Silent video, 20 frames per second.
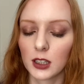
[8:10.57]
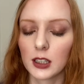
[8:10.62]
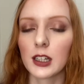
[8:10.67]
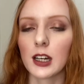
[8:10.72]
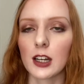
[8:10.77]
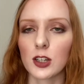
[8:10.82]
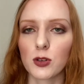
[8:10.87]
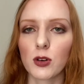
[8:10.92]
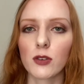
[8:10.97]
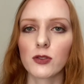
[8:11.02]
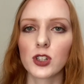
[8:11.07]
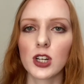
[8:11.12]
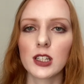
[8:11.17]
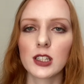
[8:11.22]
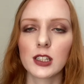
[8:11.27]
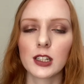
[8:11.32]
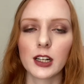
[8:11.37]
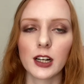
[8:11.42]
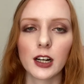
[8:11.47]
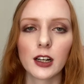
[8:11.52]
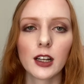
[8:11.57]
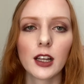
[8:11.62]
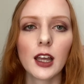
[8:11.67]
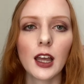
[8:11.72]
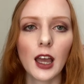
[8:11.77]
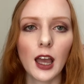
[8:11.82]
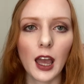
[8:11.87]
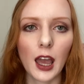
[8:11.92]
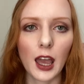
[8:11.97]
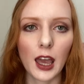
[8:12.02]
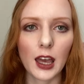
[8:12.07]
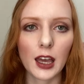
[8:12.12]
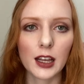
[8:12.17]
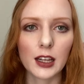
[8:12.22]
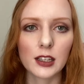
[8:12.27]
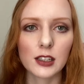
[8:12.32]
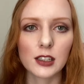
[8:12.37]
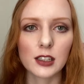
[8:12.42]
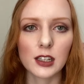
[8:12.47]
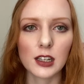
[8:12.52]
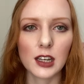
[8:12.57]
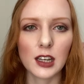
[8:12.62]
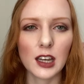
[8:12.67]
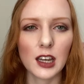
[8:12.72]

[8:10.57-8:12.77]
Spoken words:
Yeah, 12 shades in here. And